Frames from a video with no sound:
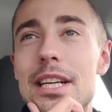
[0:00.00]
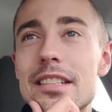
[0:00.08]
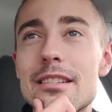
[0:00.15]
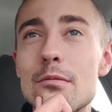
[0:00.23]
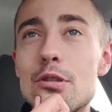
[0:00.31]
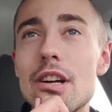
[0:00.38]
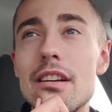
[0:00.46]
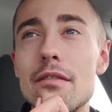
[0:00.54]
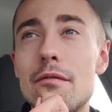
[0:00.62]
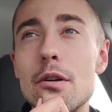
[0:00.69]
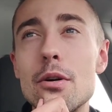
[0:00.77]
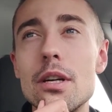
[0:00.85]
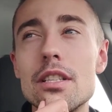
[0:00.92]
because I'm trying to
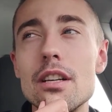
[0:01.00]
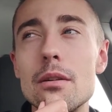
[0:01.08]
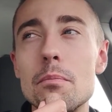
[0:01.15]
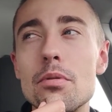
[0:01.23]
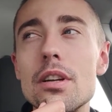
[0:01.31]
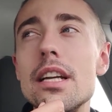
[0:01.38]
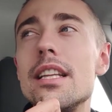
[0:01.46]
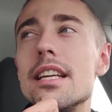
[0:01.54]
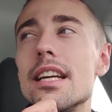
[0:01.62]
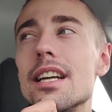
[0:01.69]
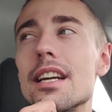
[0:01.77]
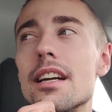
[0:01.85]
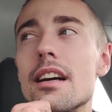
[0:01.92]
focus on
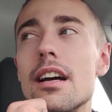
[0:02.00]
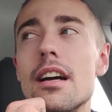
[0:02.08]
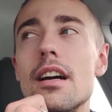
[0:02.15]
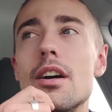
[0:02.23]
breathing